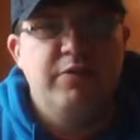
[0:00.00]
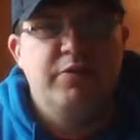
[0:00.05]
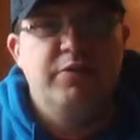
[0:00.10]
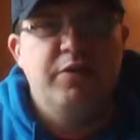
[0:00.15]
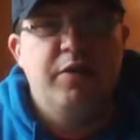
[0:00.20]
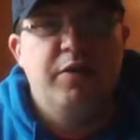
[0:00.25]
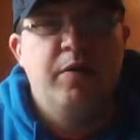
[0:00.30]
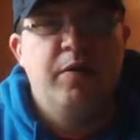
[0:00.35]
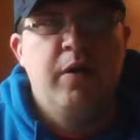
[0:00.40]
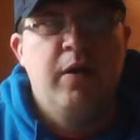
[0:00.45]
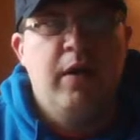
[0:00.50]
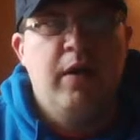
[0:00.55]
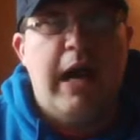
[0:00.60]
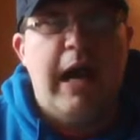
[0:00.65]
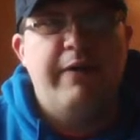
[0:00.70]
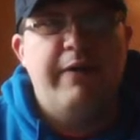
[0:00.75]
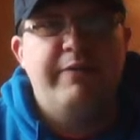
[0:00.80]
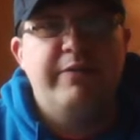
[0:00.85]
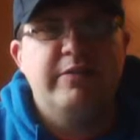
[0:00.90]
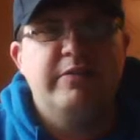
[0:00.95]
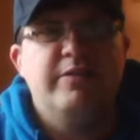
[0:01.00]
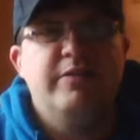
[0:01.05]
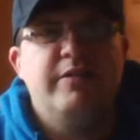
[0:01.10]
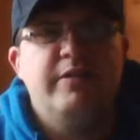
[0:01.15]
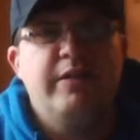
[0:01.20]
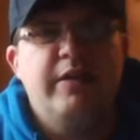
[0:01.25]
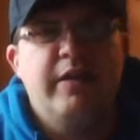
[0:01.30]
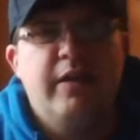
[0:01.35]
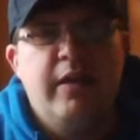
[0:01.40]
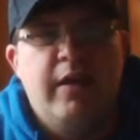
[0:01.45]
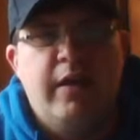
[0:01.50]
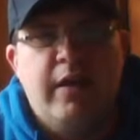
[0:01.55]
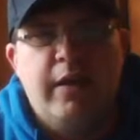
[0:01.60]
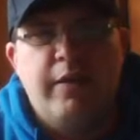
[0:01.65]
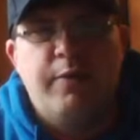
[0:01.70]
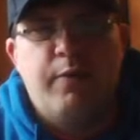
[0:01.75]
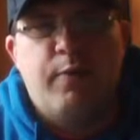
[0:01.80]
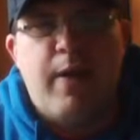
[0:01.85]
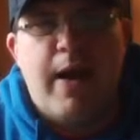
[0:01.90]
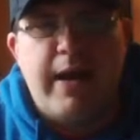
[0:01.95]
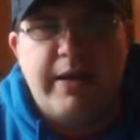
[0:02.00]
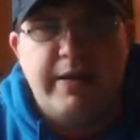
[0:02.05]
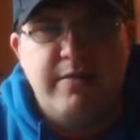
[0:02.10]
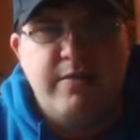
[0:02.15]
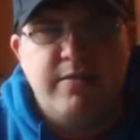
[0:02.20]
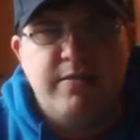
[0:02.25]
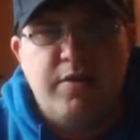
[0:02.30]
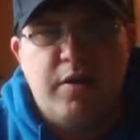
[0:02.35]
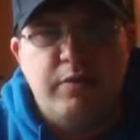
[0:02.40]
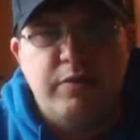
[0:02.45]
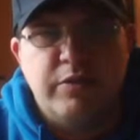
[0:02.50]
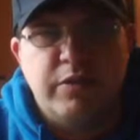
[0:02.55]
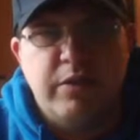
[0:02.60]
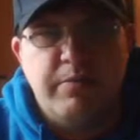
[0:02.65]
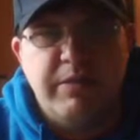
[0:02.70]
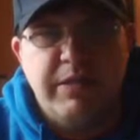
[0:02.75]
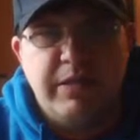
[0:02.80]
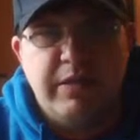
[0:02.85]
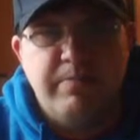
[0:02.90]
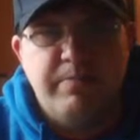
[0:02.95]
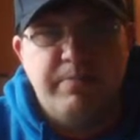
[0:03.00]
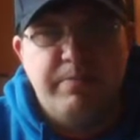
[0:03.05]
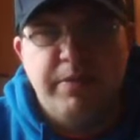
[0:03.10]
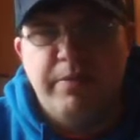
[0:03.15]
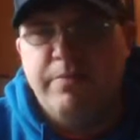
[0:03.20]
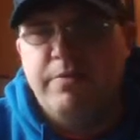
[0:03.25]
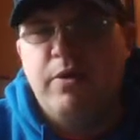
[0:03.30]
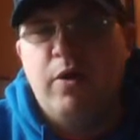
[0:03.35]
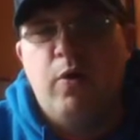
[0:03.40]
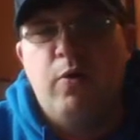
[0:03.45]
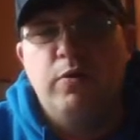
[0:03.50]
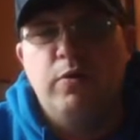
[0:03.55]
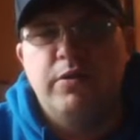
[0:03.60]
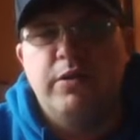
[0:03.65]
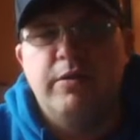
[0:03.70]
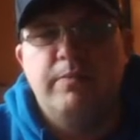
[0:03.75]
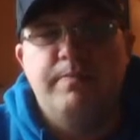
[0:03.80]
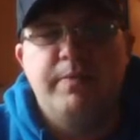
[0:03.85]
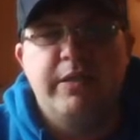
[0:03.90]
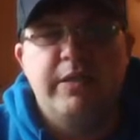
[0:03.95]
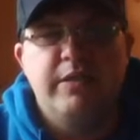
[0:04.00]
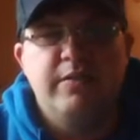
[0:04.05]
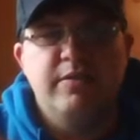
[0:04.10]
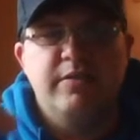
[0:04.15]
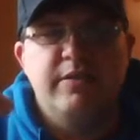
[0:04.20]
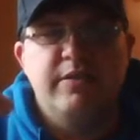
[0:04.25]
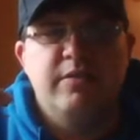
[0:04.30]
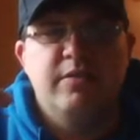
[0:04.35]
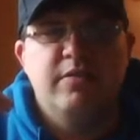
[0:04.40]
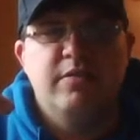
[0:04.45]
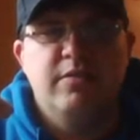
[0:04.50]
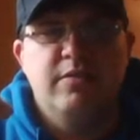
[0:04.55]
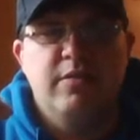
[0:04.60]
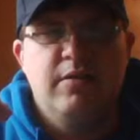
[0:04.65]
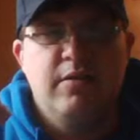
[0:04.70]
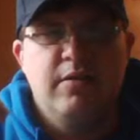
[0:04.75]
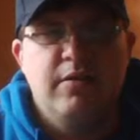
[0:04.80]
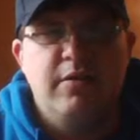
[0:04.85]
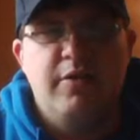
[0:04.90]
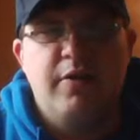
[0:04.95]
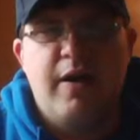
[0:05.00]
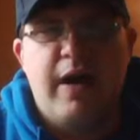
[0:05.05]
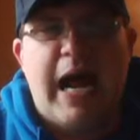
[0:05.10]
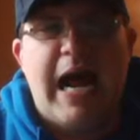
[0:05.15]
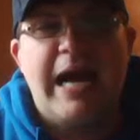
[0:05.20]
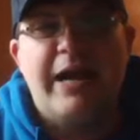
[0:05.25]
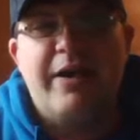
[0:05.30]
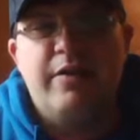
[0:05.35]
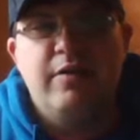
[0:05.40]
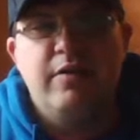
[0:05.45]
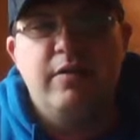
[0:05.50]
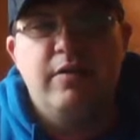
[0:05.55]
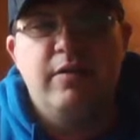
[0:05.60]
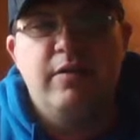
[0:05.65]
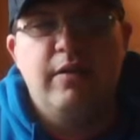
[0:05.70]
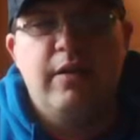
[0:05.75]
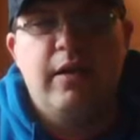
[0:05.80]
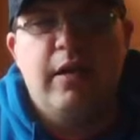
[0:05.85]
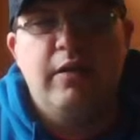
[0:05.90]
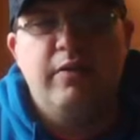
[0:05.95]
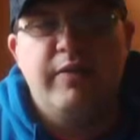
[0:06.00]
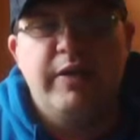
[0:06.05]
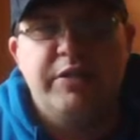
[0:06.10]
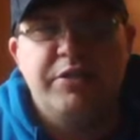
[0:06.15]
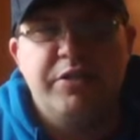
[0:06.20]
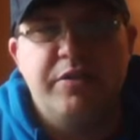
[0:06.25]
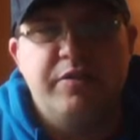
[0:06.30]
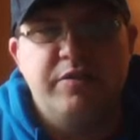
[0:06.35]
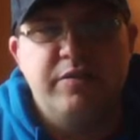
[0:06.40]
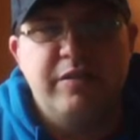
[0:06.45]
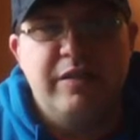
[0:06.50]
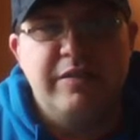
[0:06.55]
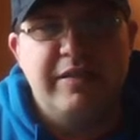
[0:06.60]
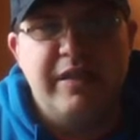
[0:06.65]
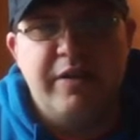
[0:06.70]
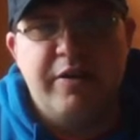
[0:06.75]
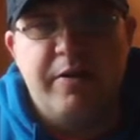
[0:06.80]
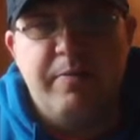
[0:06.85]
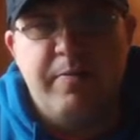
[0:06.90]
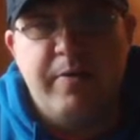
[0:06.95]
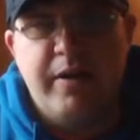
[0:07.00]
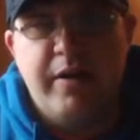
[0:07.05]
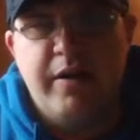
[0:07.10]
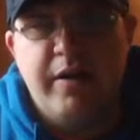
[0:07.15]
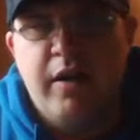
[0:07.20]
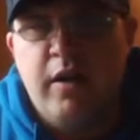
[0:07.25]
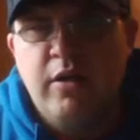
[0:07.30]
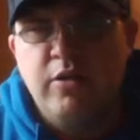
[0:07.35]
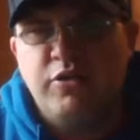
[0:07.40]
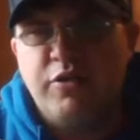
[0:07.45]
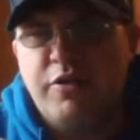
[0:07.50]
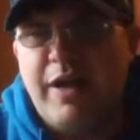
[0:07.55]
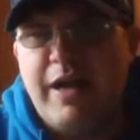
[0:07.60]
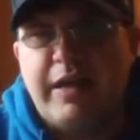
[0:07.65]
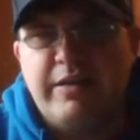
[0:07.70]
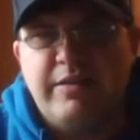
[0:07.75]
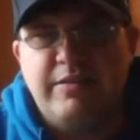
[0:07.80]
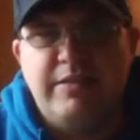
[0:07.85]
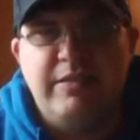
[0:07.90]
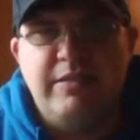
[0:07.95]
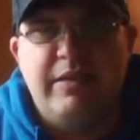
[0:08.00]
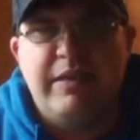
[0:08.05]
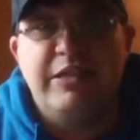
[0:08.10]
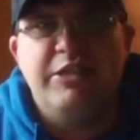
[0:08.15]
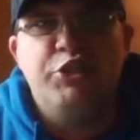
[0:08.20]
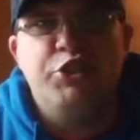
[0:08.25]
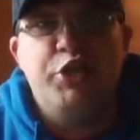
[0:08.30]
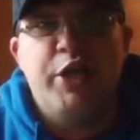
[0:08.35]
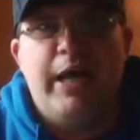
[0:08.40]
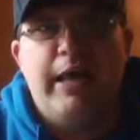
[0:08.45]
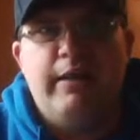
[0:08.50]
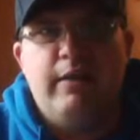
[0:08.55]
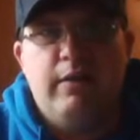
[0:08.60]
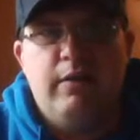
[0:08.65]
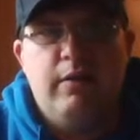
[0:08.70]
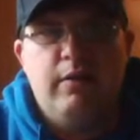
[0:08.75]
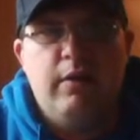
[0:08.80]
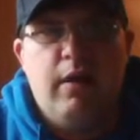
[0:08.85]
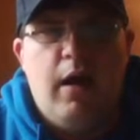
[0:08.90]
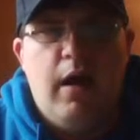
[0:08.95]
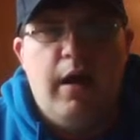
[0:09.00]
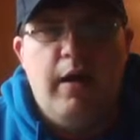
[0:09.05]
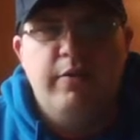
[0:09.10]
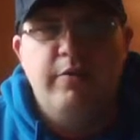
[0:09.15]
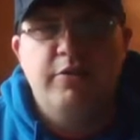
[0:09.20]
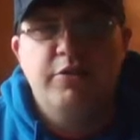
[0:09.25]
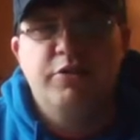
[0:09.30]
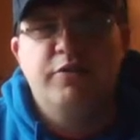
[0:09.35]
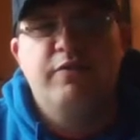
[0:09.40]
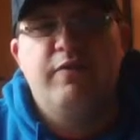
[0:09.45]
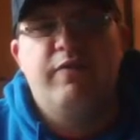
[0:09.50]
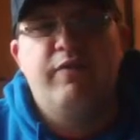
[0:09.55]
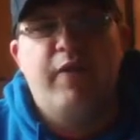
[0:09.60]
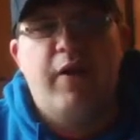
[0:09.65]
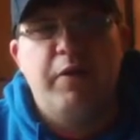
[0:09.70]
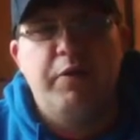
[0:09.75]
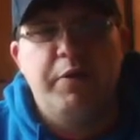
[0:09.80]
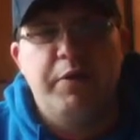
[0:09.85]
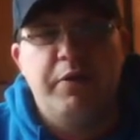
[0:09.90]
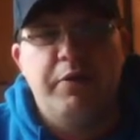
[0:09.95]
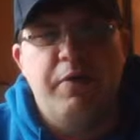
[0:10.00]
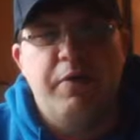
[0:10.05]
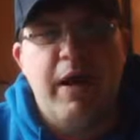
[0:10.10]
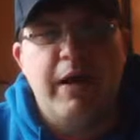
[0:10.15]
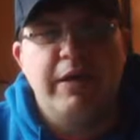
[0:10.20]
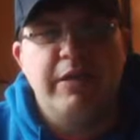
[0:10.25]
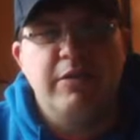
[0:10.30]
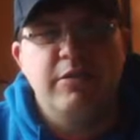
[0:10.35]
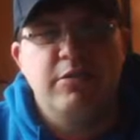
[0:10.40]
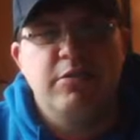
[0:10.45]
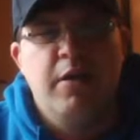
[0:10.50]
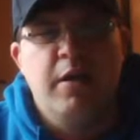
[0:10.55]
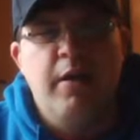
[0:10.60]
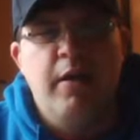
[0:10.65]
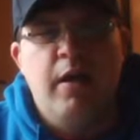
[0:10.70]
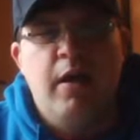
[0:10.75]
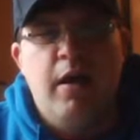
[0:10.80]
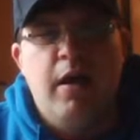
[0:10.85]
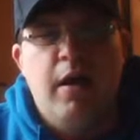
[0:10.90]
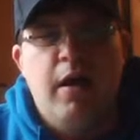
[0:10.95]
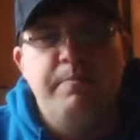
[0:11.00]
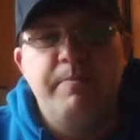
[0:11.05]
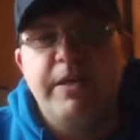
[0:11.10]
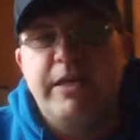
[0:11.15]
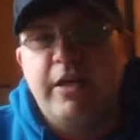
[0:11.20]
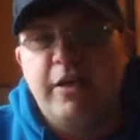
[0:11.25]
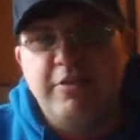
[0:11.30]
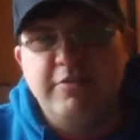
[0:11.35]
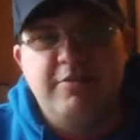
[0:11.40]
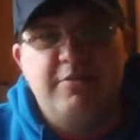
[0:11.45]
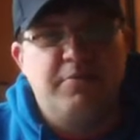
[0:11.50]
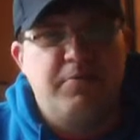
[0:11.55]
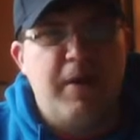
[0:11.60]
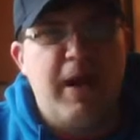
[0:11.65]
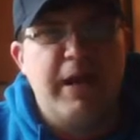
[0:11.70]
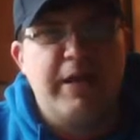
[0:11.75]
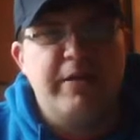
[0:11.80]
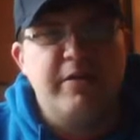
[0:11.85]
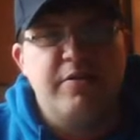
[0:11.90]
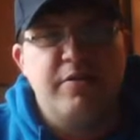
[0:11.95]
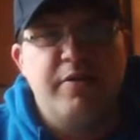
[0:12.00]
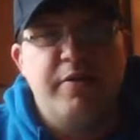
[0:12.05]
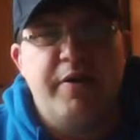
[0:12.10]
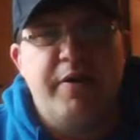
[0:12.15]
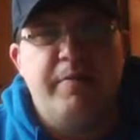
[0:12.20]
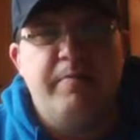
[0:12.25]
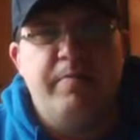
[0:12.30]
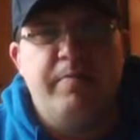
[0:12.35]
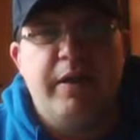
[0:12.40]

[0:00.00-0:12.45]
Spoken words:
So obviously in the Rockies it's always going to be a bit colder because you're higher at elevation, there's less air up there, so you're not going to see like a jet just following the Rockies because the Rockies are there.